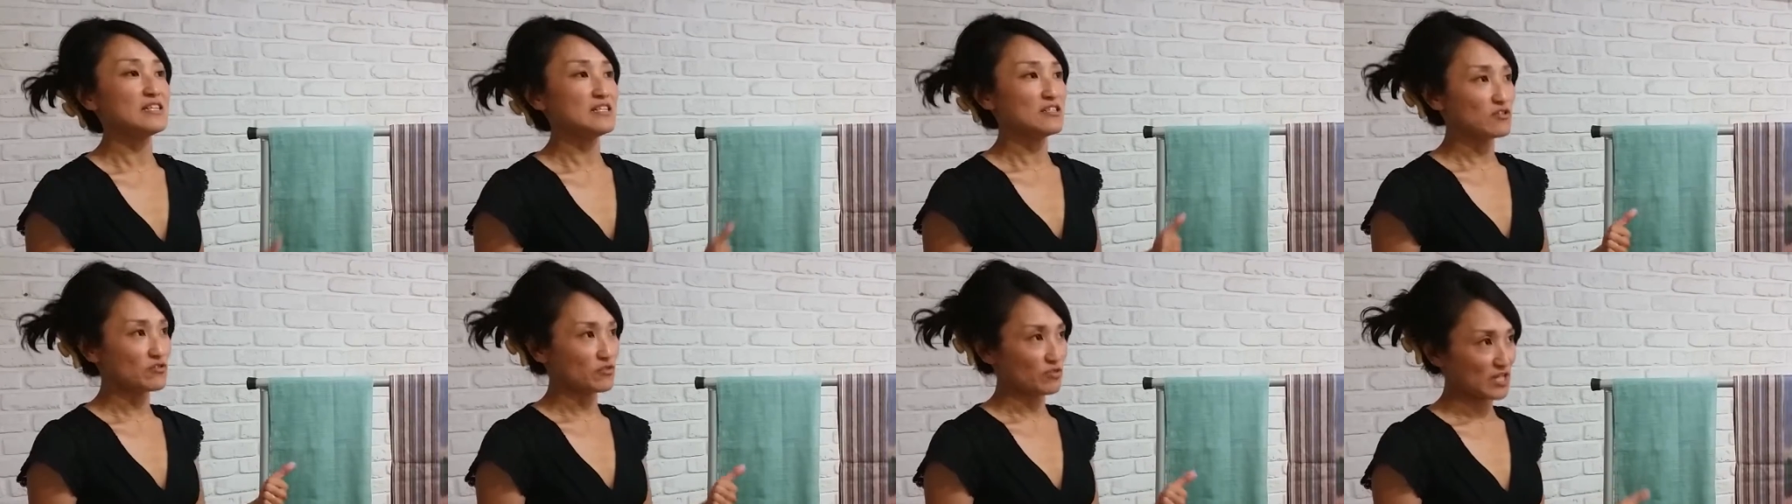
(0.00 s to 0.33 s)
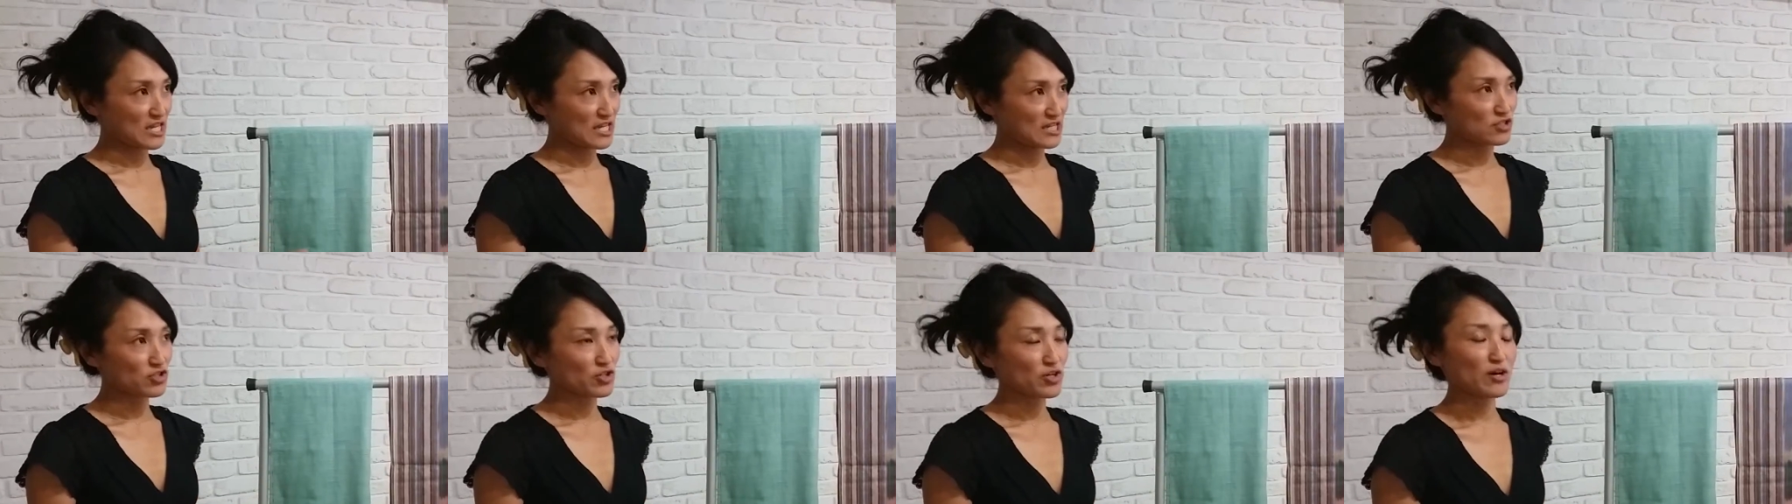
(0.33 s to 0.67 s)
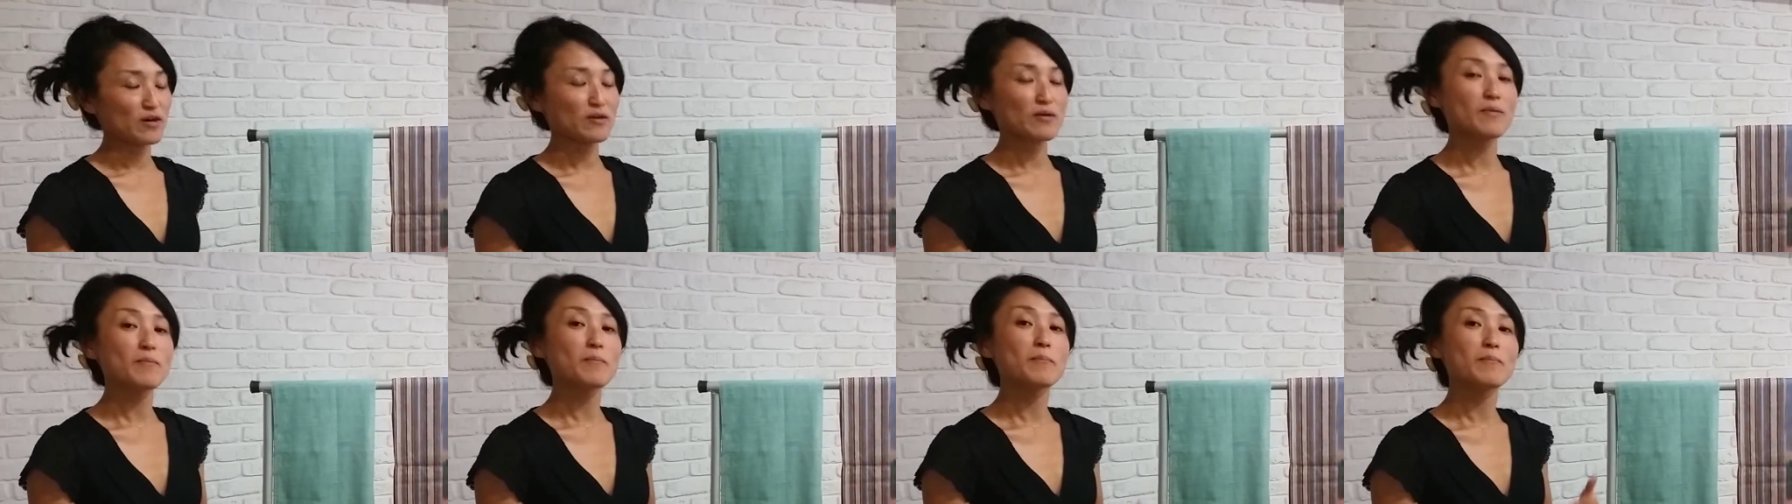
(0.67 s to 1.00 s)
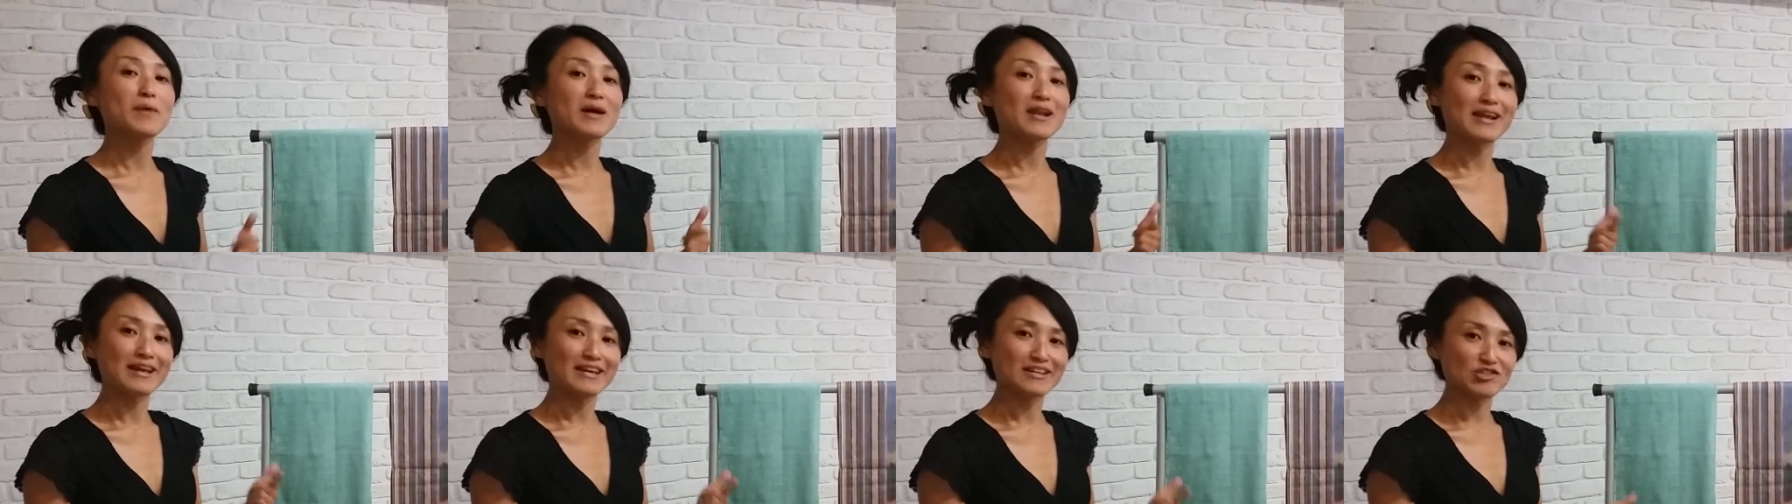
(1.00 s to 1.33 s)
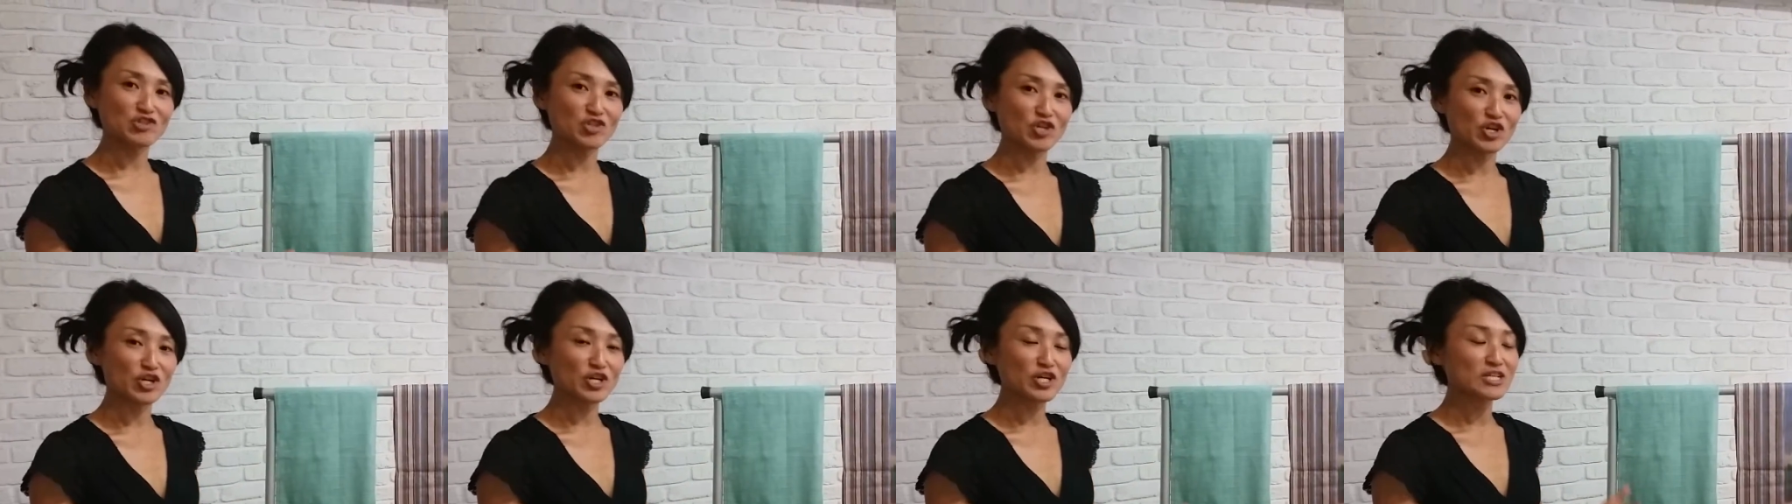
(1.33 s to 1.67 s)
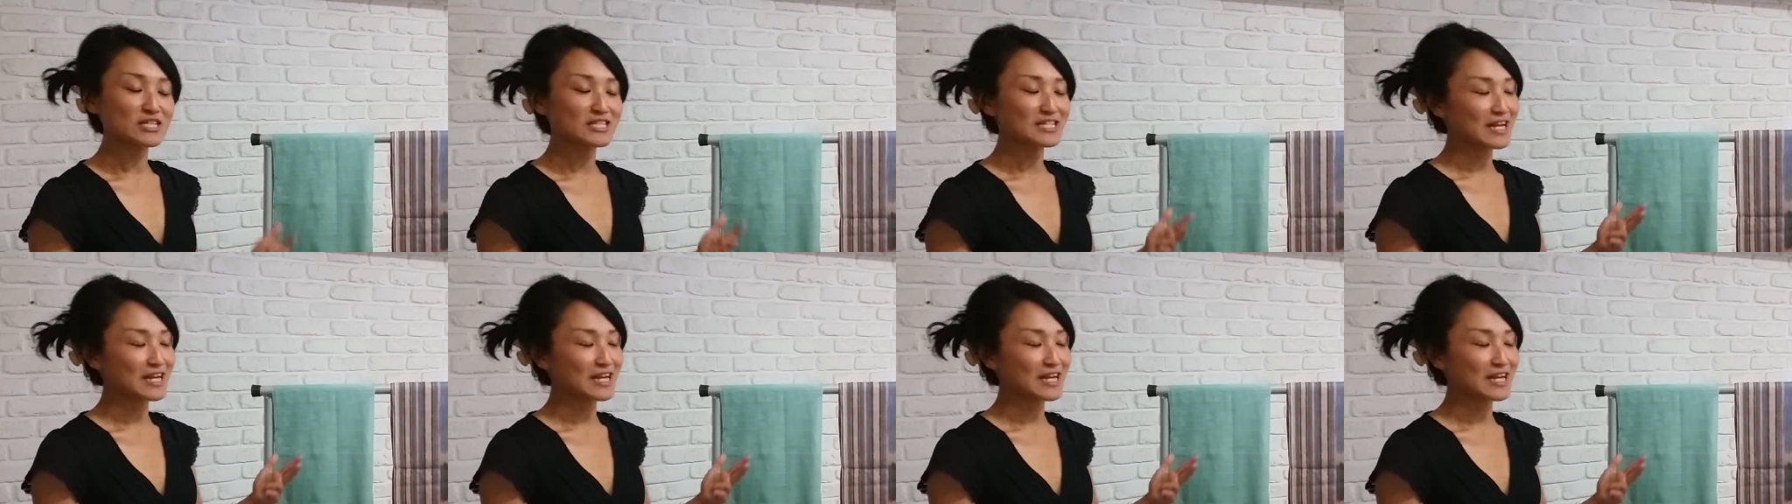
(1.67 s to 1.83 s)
Indonesia, Malaysia,